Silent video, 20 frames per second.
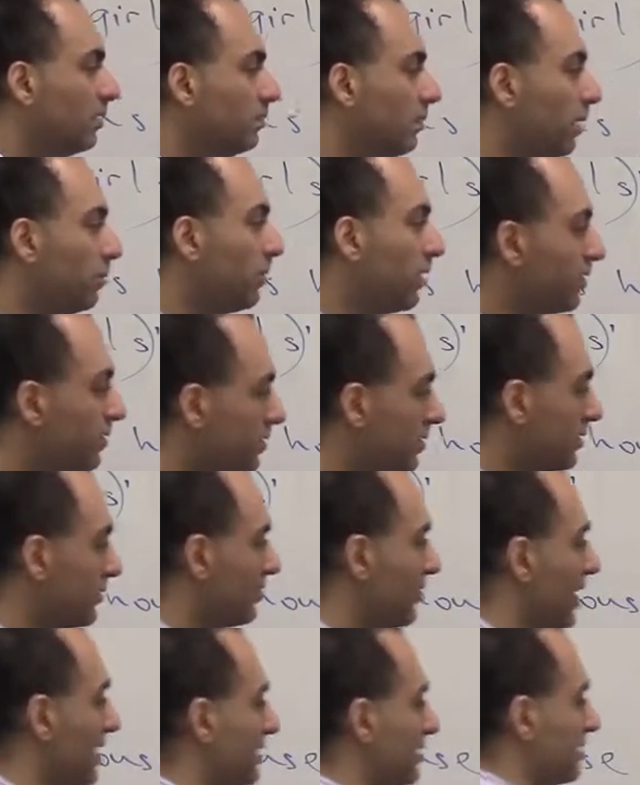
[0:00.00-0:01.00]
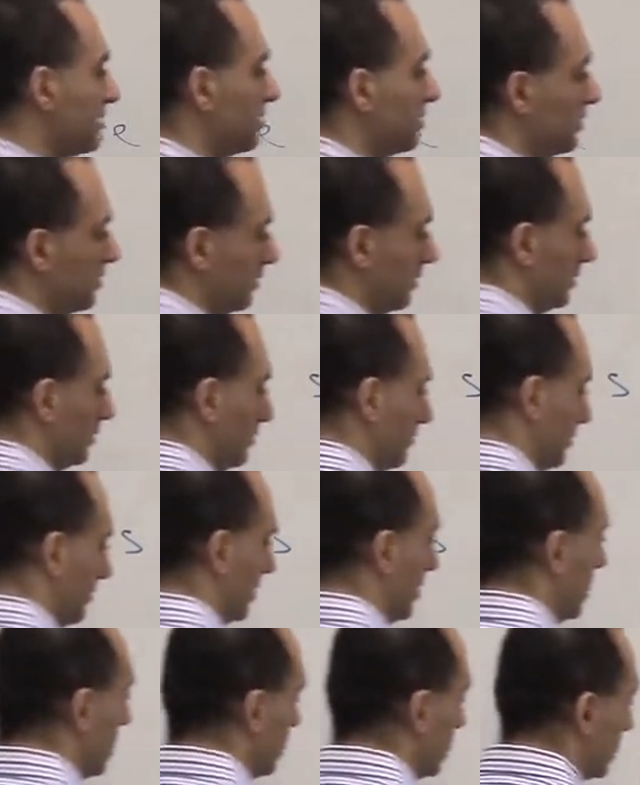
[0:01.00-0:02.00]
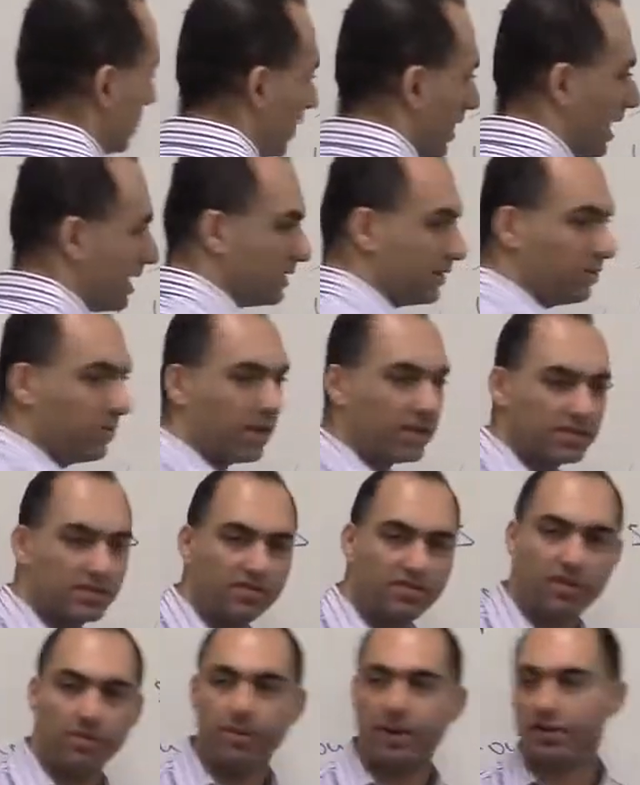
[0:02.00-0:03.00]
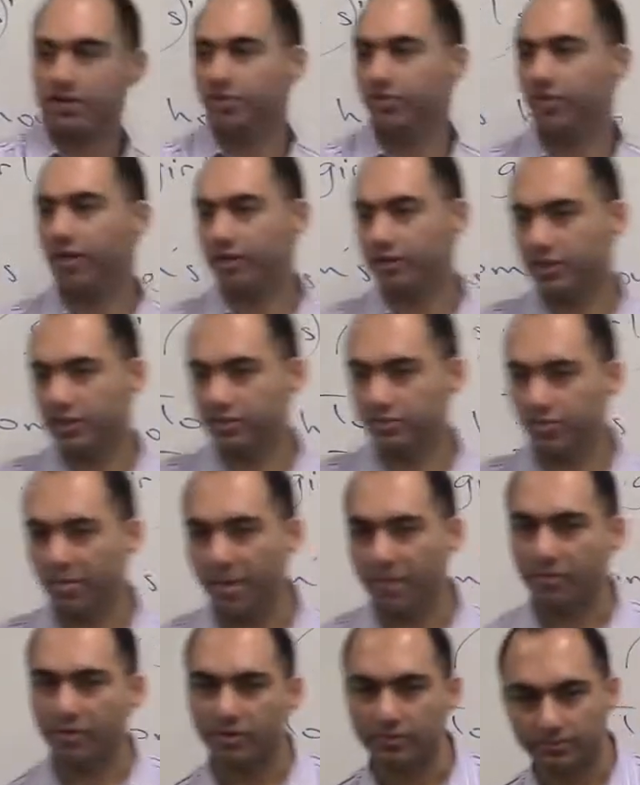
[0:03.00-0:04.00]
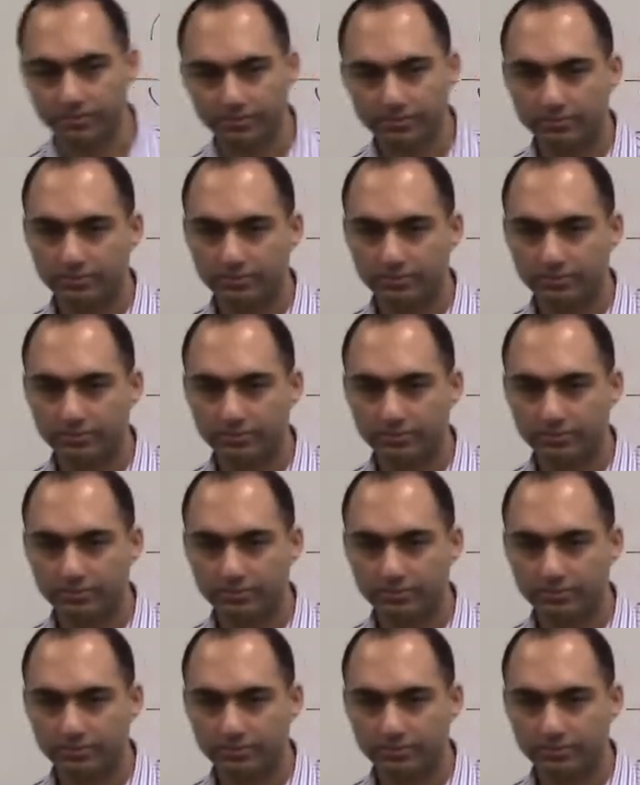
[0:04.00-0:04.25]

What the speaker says: My brother's friends. So S apostrophe S, let's remember.